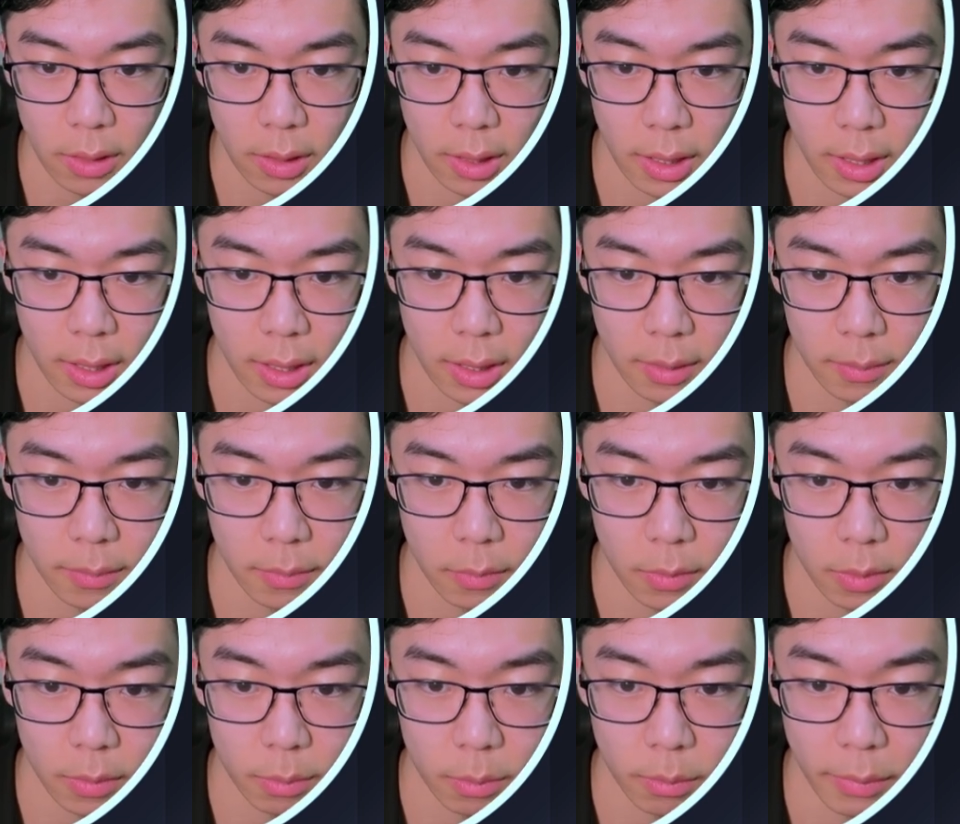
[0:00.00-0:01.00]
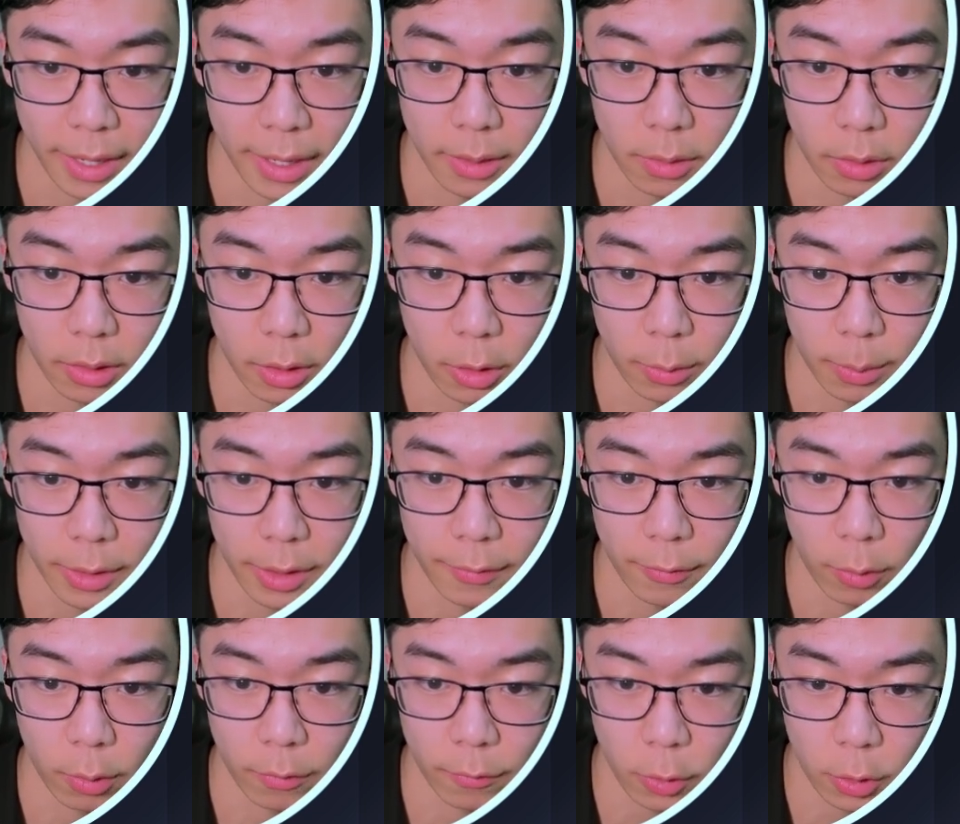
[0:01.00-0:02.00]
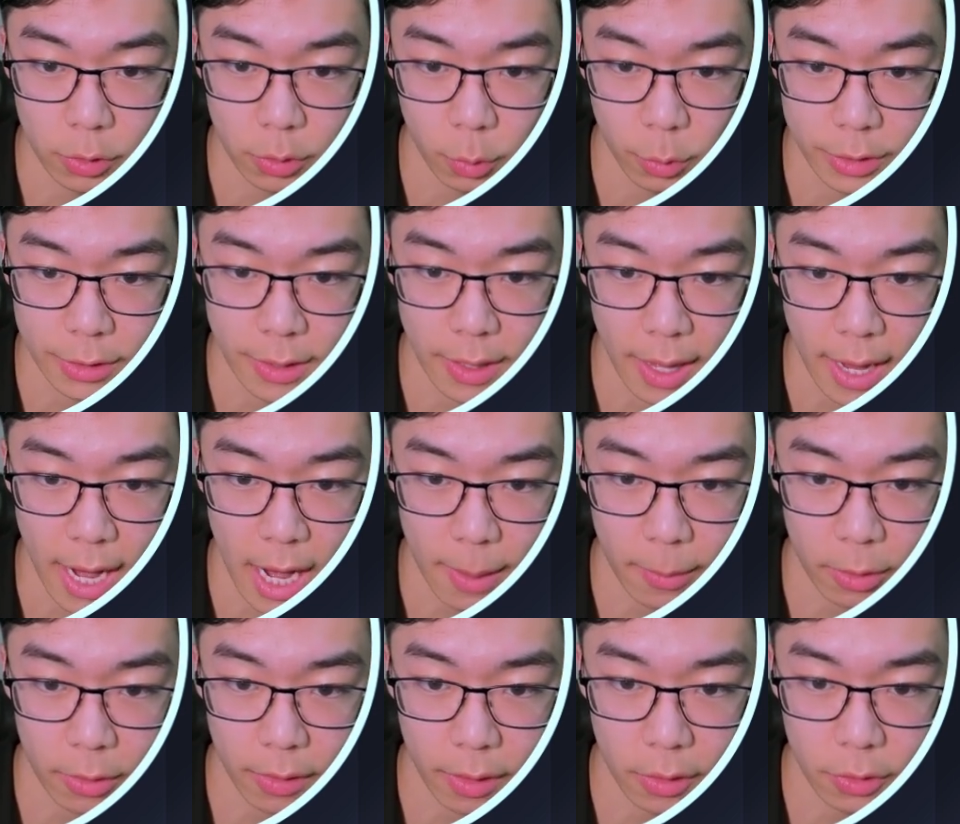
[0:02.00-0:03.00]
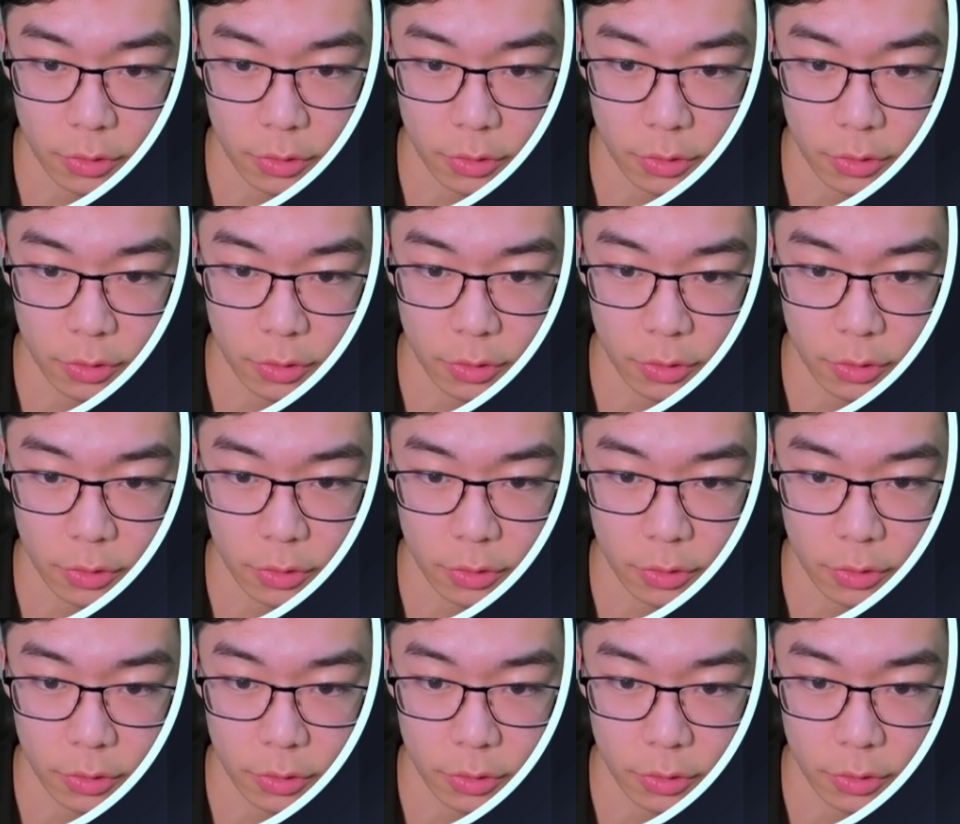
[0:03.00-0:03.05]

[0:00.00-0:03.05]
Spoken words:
I get a little bit of a reversal. We see that hammer there.